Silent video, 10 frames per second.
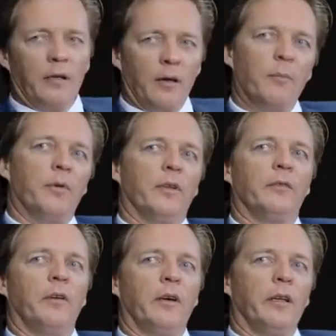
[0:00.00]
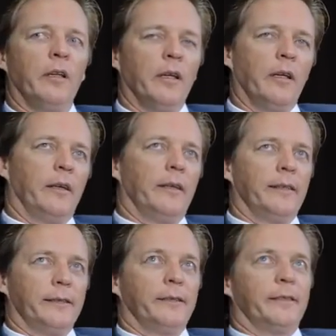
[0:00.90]
the company is very
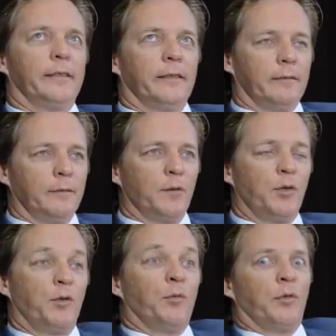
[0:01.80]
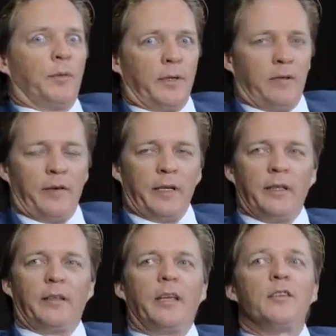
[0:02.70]
sure about the fact
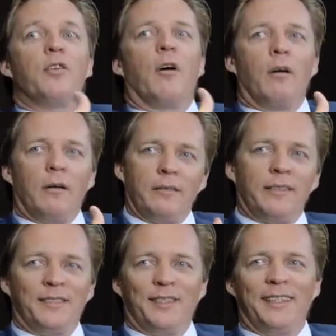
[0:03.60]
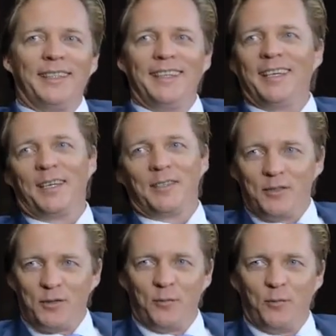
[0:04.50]
that HR is leading and
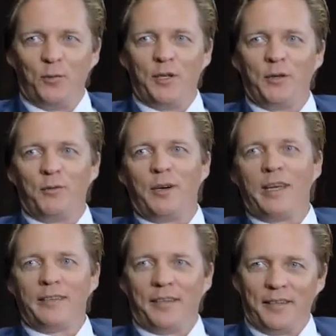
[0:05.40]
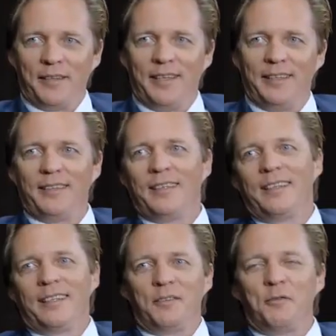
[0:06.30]
is fully correct and clean.
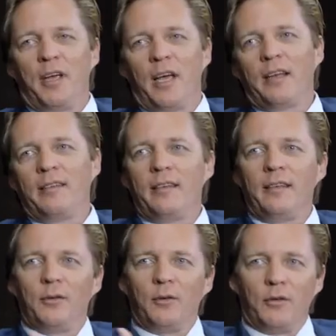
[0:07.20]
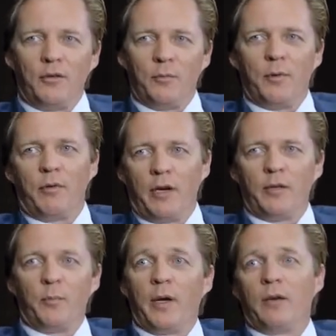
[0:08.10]
In reality, you've been running
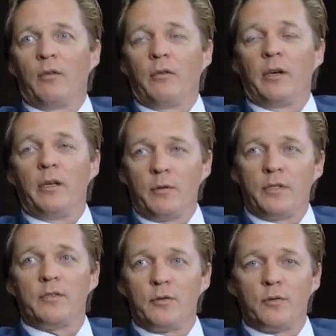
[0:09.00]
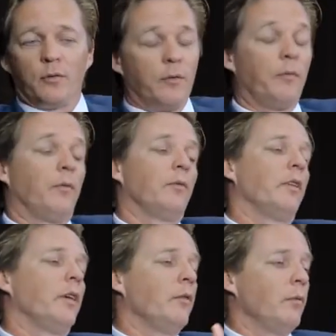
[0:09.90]
the payroll already, which is a source of truth,
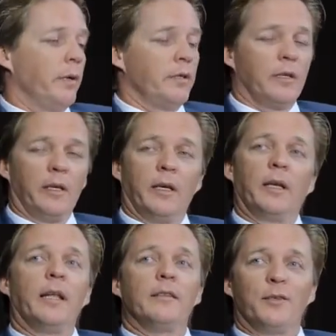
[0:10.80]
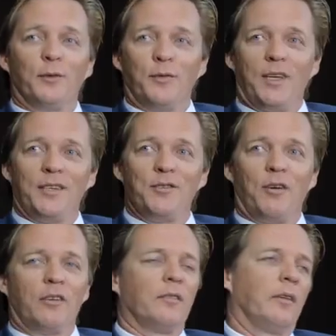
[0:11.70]
and you do basically a cleansing of the
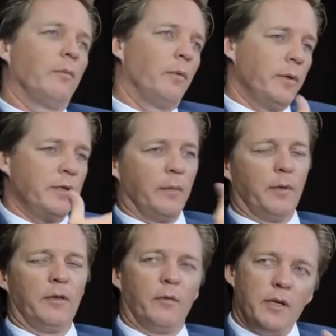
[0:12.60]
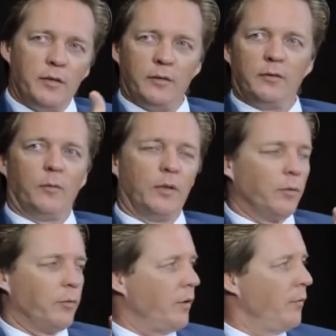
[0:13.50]
HR. So there will be some iterations, 1,
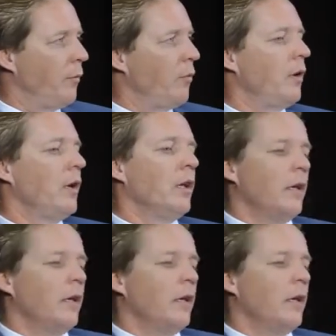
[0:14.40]
2, 3, 4,